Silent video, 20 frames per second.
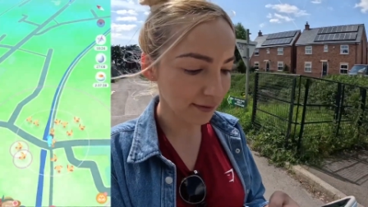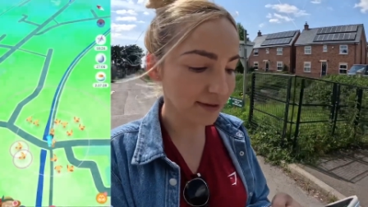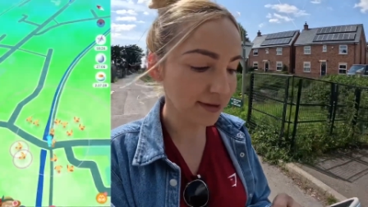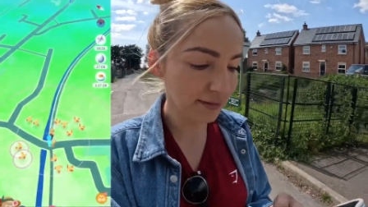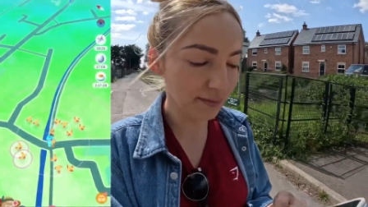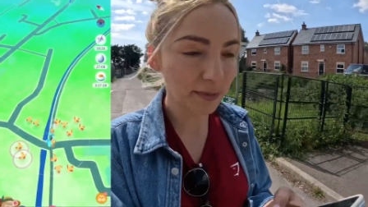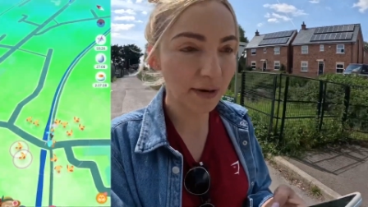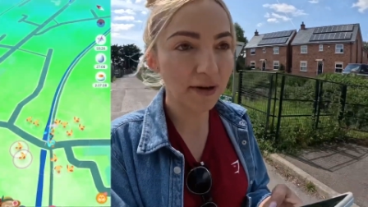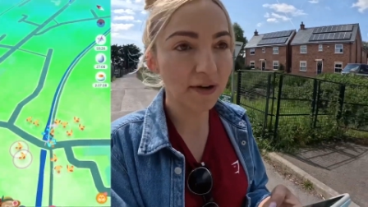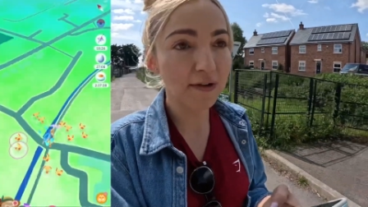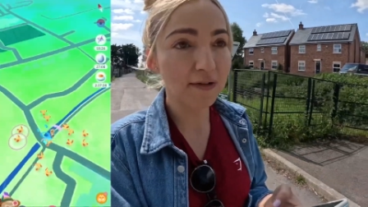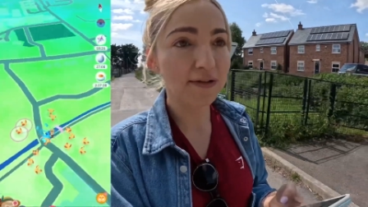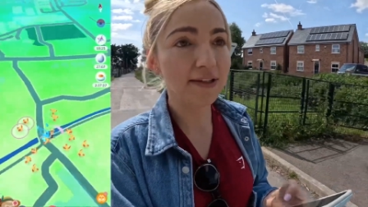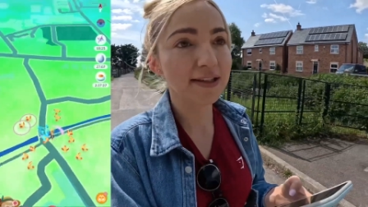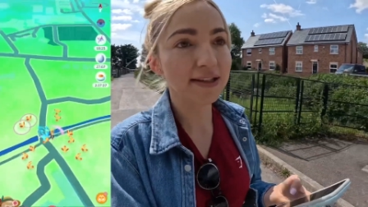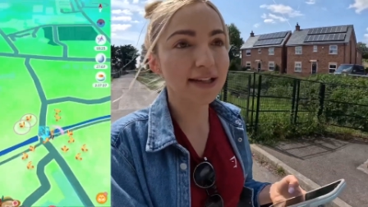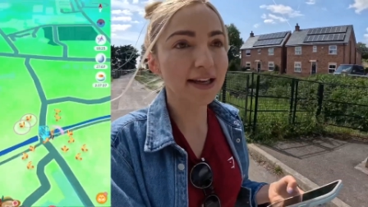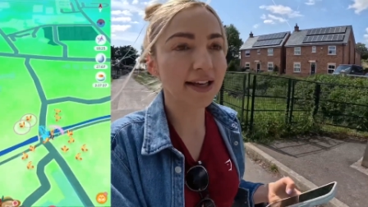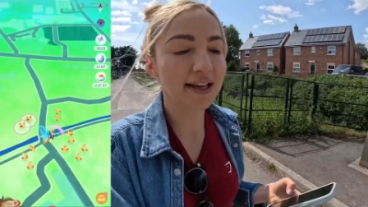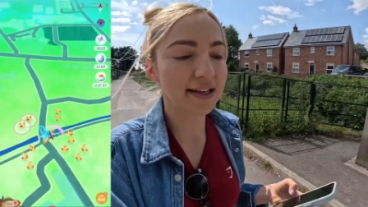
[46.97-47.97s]
of spawns
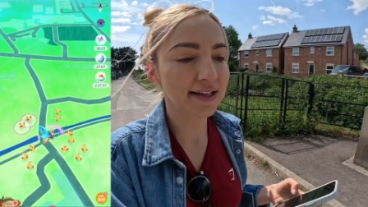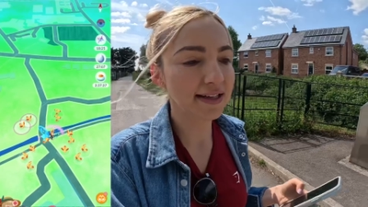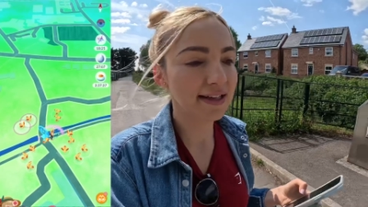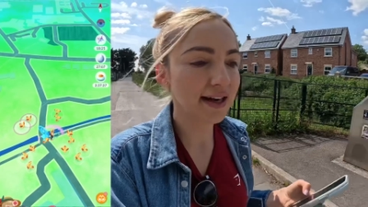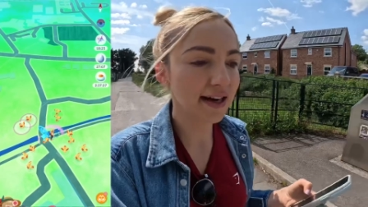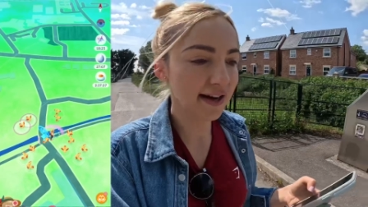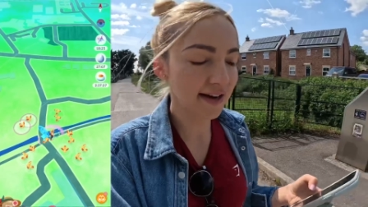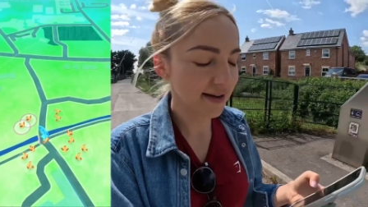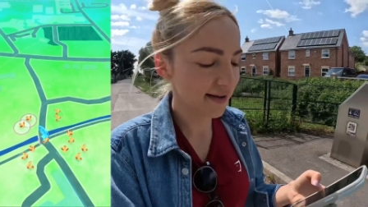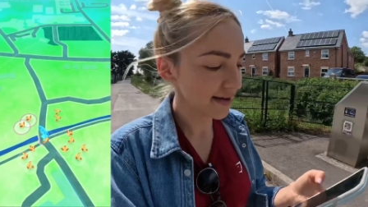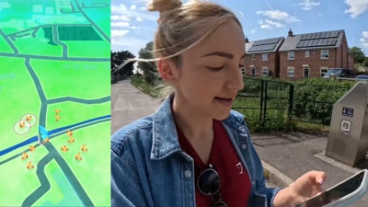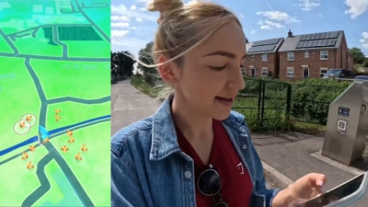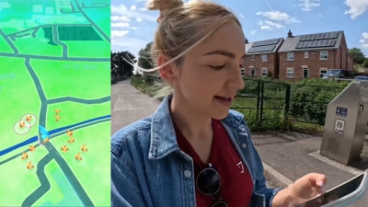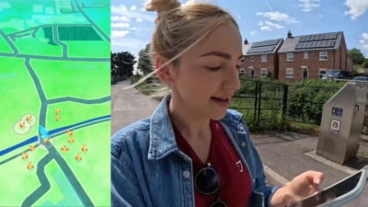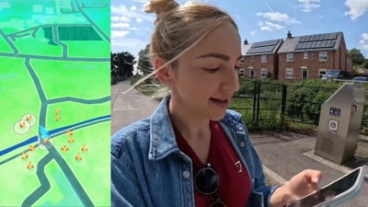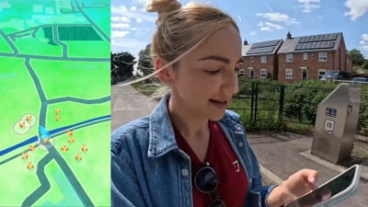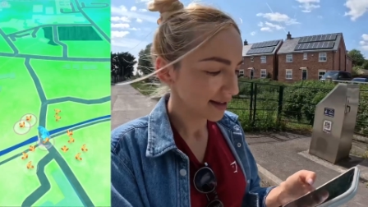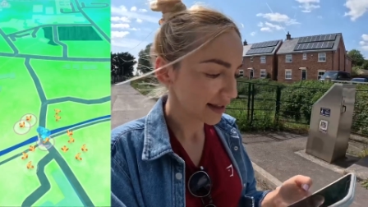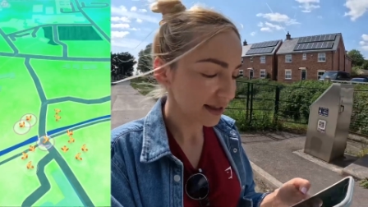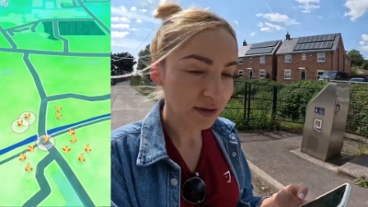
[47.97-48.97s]
and uh,
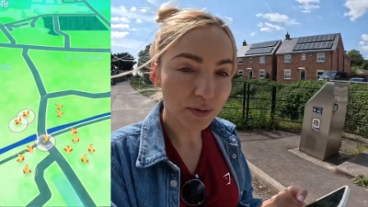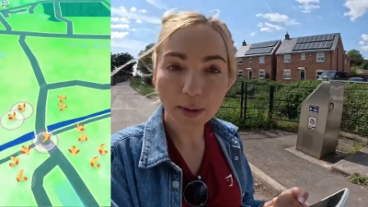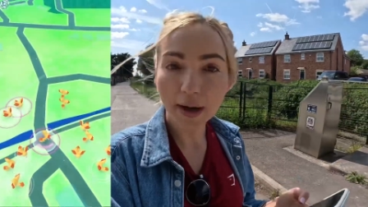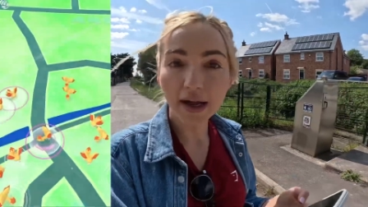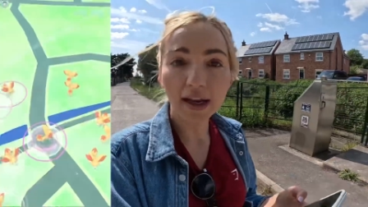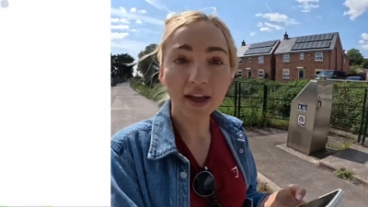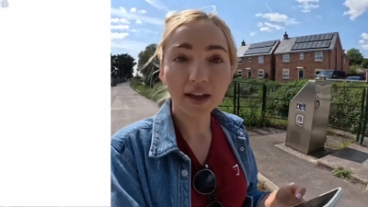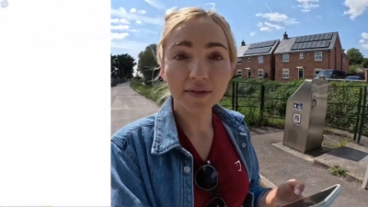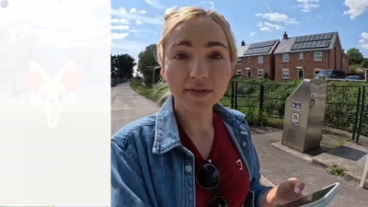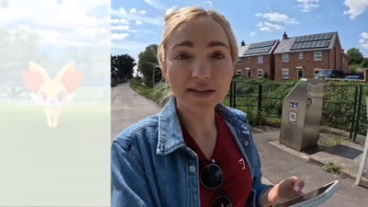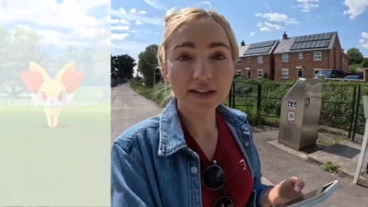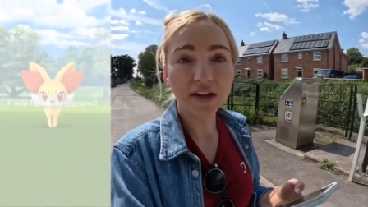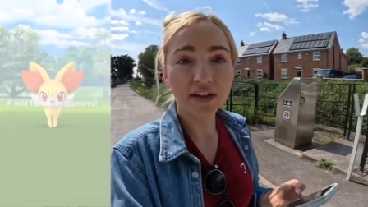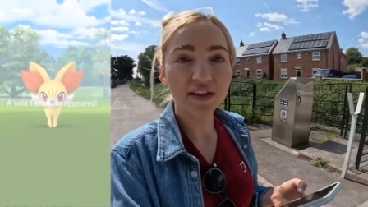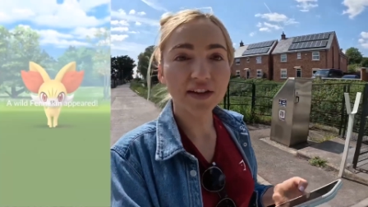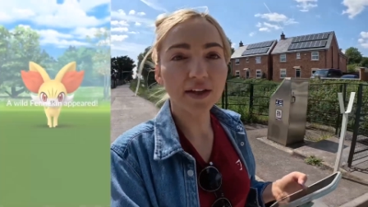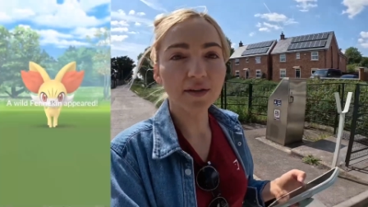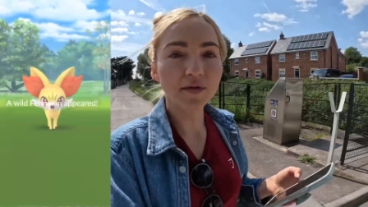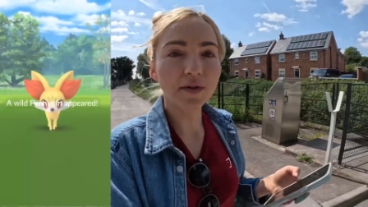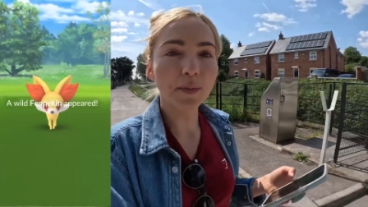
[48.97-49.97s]
that's why I love
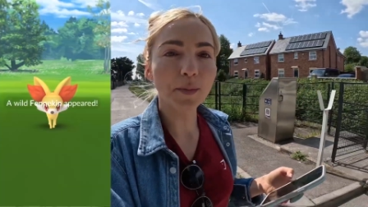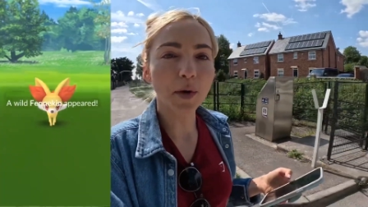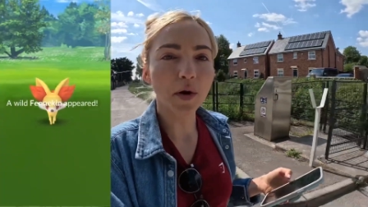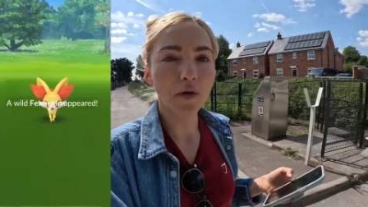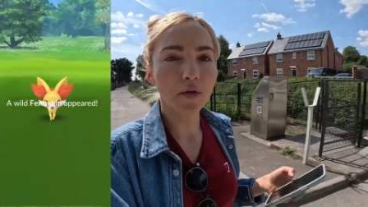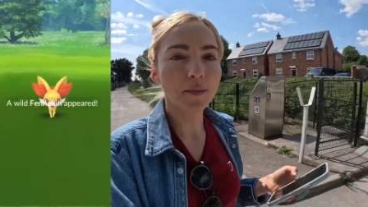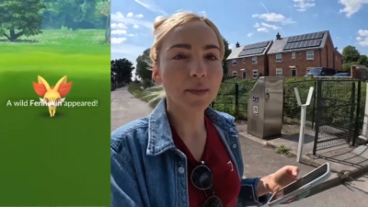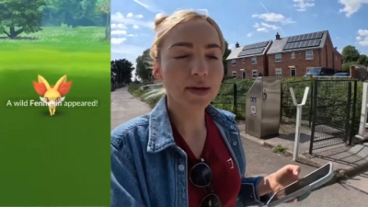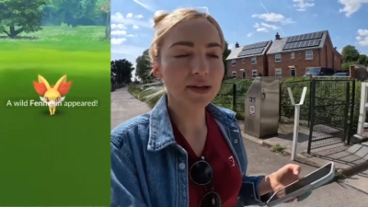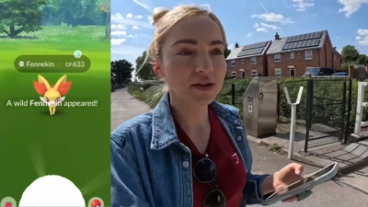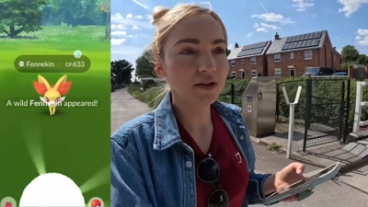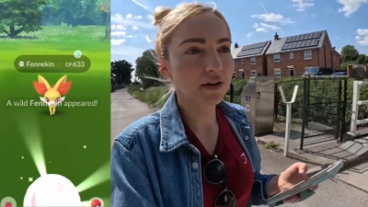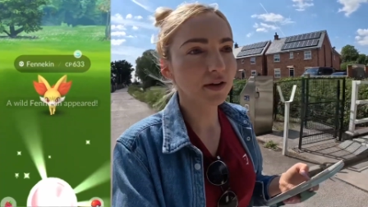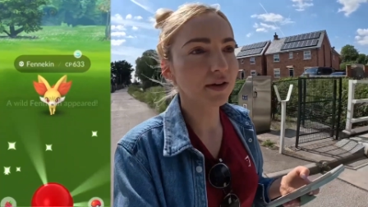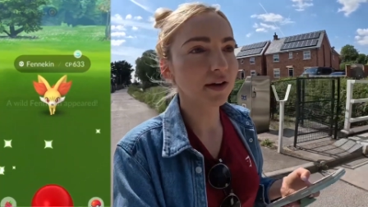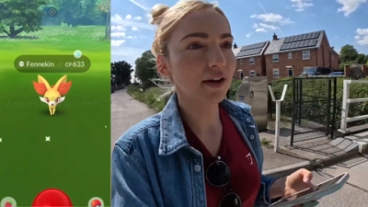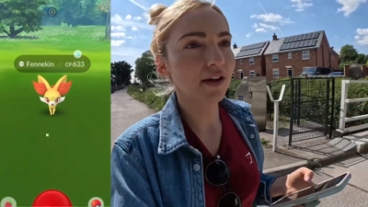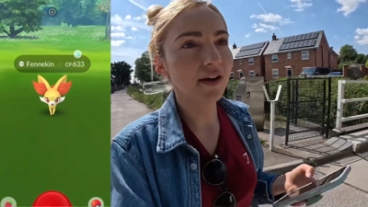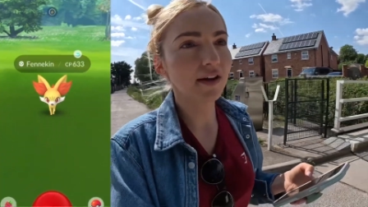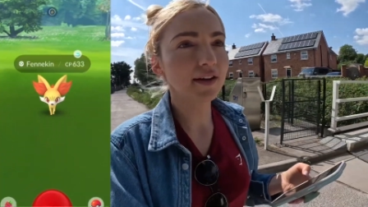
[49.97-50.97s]
starting from home at 2
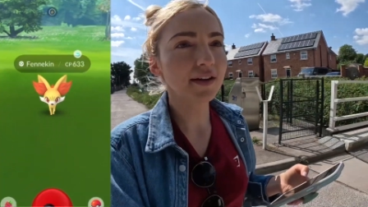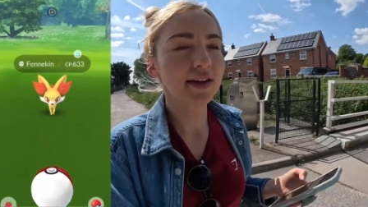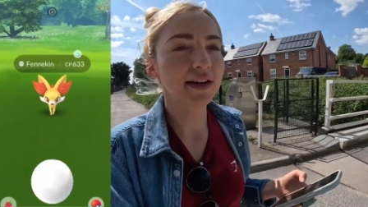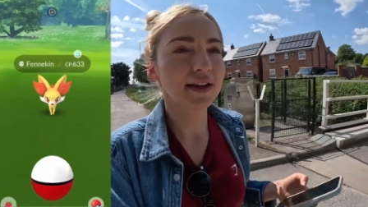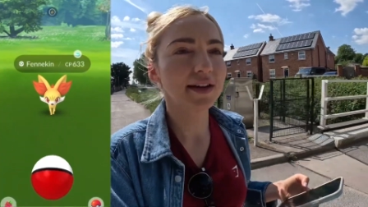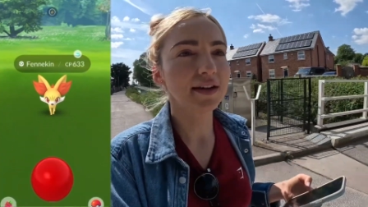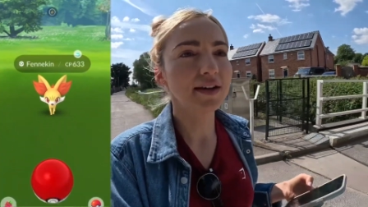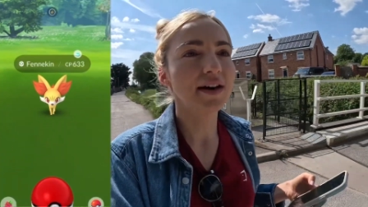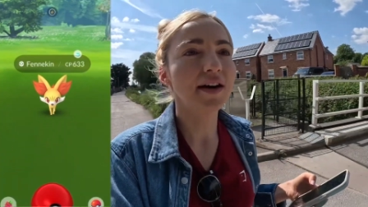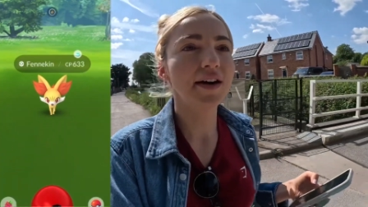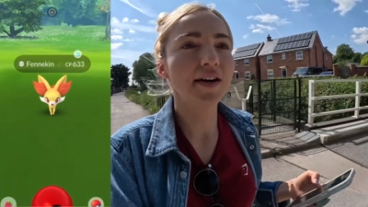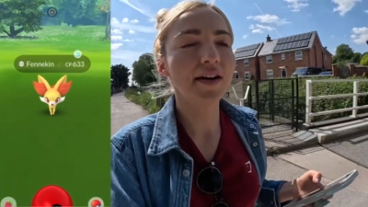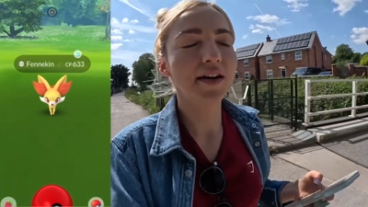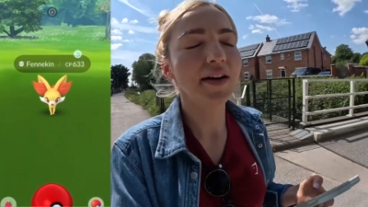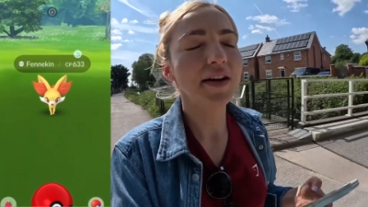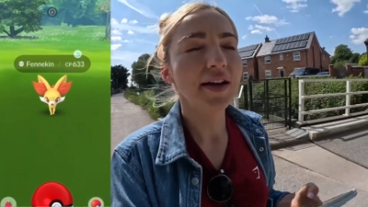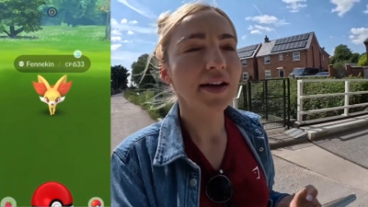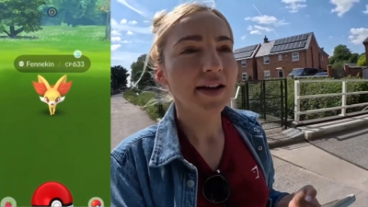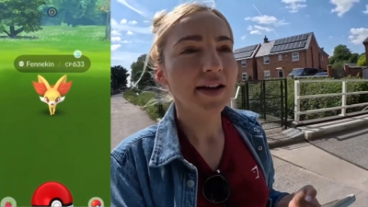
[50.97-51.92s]
o'clock and uh,